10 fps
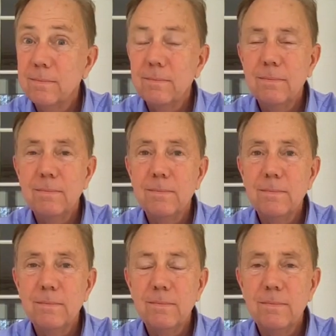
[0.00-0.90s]

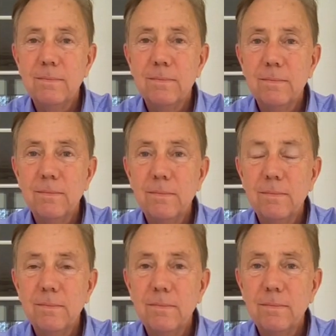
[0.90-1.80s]

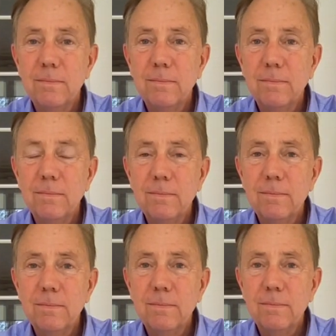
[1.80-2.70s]

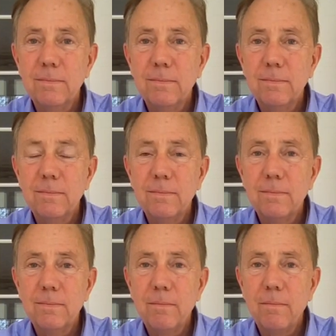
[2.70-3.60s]

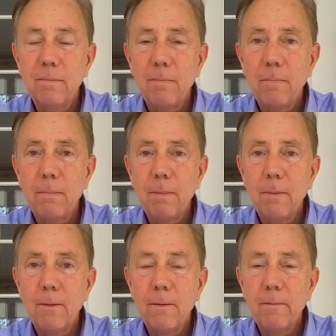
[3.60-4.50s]

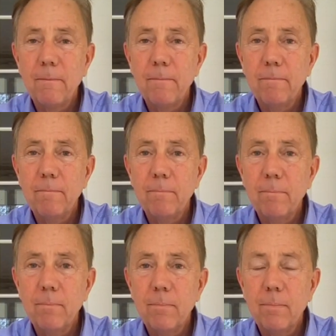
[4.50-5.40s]

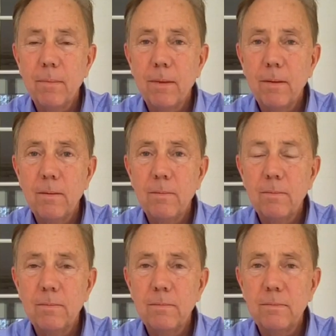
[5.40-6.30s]

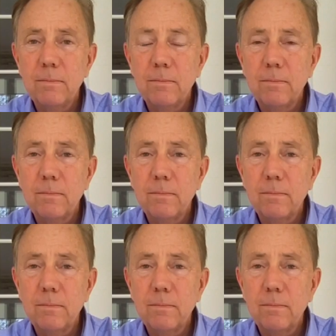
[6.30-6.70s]
This person isn't speaking.